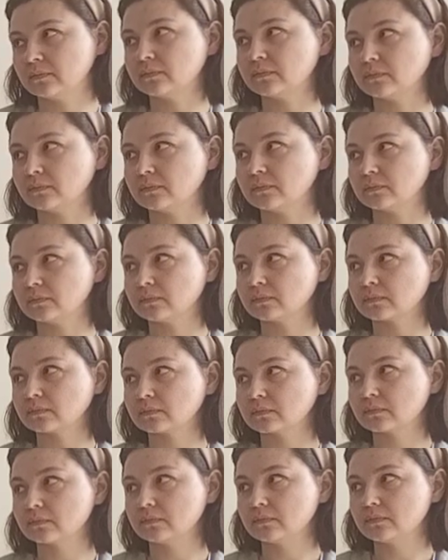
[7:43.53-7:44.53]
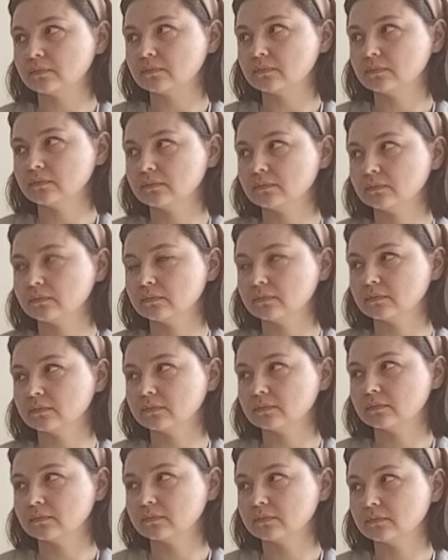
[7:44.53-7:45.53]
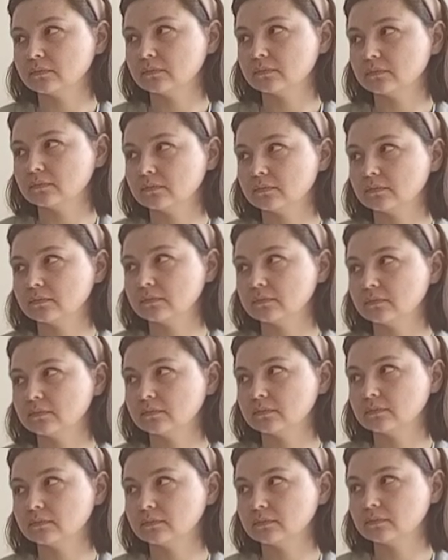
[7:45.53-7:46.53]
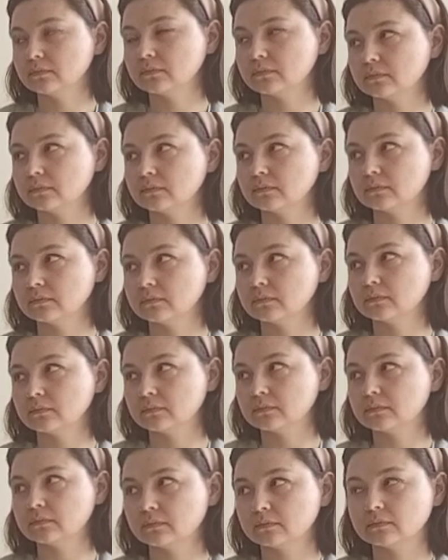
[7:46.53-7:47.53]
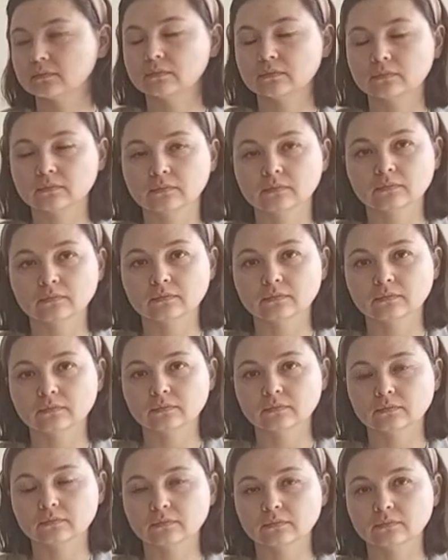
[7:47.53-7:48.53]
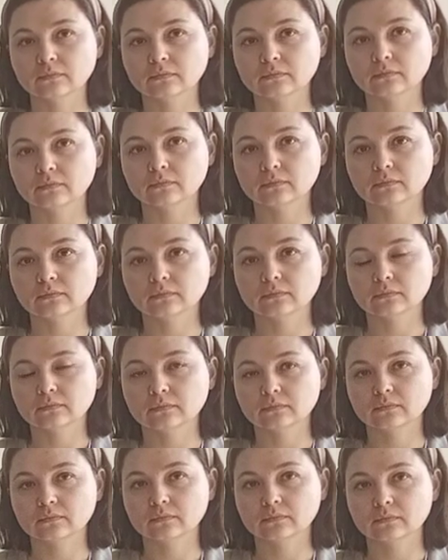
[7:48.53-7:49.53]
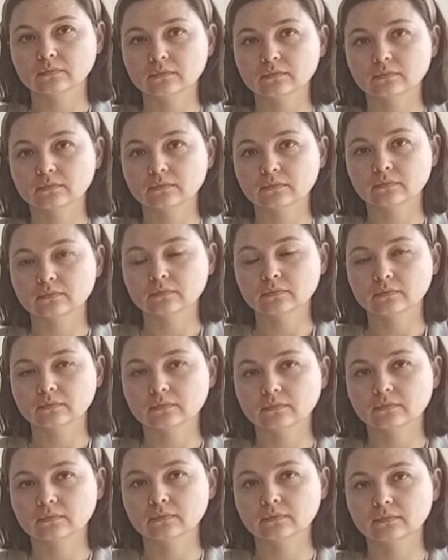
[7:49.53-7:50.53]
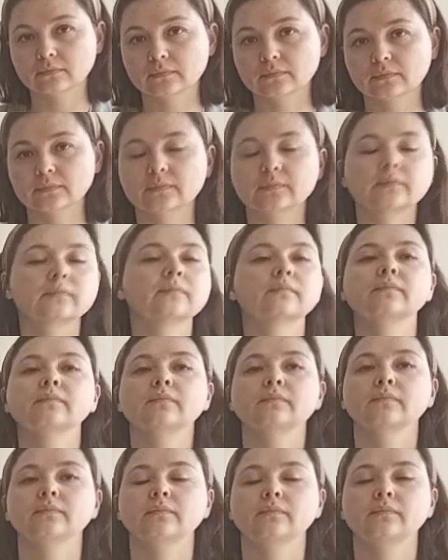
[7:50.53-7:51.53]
(silent)